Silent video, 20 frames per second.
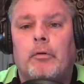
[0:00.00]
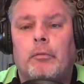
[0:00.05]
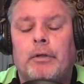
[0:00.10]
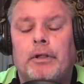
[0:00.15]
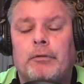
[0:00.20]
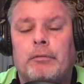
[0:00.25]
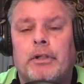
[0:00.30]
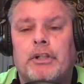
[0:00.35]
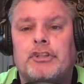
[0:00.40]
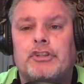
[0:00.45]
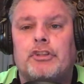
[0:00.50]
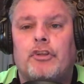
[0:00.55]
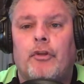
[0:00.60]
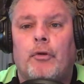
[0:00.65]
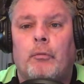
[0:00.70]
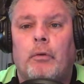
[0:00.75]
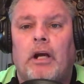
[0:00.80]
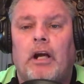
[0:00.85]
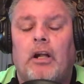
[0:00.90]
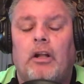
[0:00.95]
We wish
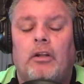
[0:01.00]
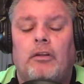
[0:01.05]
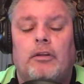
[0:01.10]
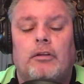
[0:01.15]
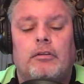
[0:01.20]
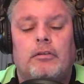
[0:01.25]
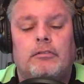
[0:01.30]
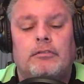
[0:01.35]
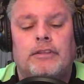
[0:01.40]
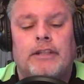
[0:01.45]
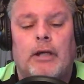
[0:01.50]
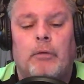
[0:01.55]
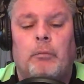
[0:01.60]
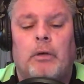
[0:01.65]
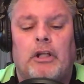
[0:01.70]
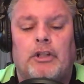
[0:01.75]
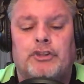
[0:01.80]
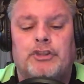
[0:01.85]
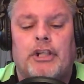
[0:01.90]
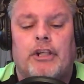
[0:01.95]
the well, get
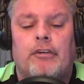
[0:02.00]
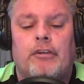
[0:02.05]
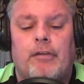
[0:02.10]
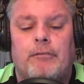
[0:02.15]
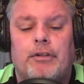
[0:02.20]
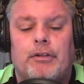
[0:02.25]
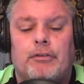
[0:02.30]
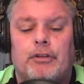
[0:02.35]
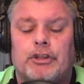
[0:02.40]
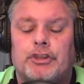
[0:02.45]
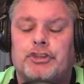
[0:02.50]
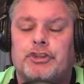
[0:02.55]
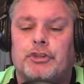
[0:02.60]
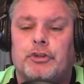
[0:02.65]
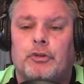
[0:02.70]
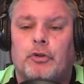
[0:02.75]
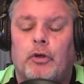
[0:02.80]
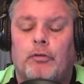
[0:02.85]
well, Jerry Remy, real soon.